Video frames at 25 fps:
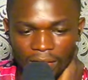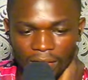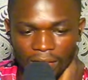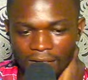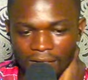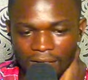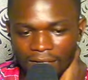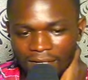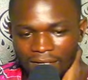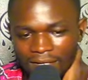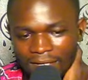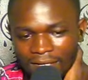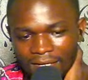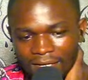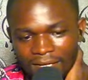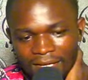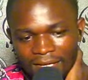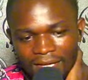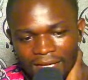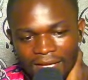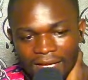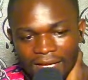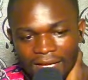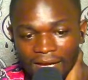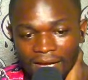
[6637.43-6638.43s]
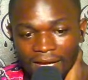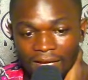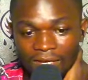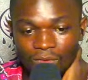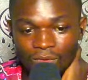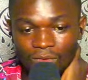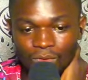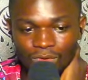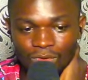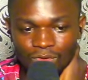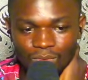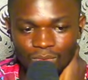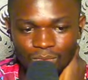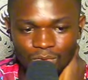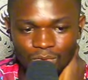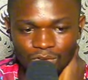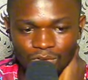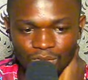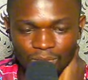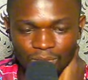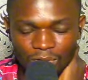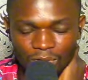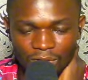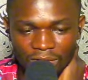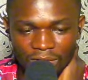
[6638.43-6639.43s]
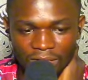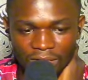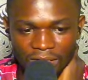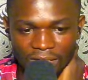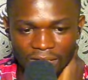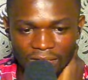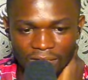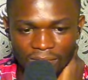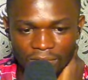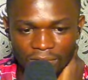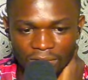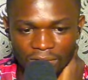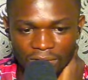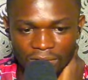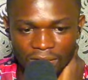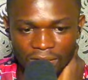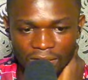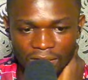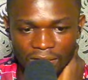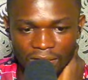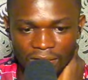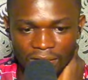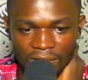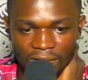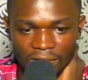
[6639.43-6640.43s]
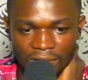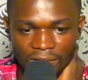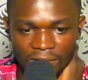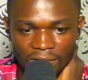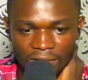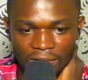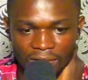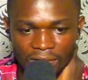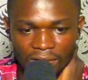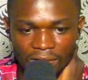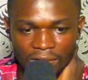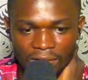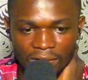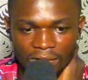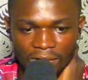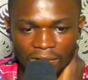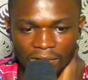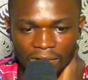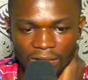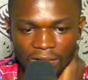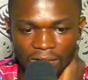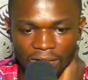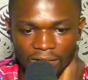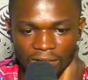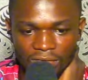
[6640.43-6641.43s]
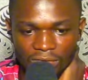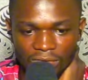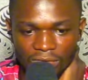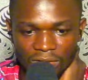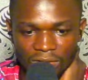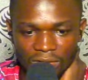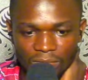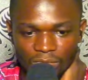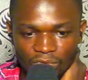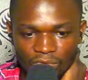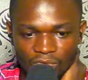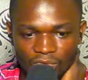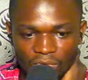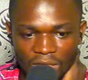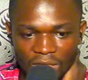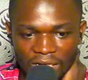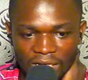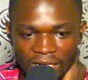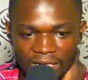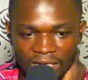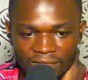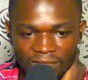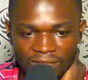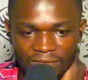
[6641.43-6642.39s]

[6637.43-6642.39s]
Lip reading: I really want to push pawn here, but that's not a move we have.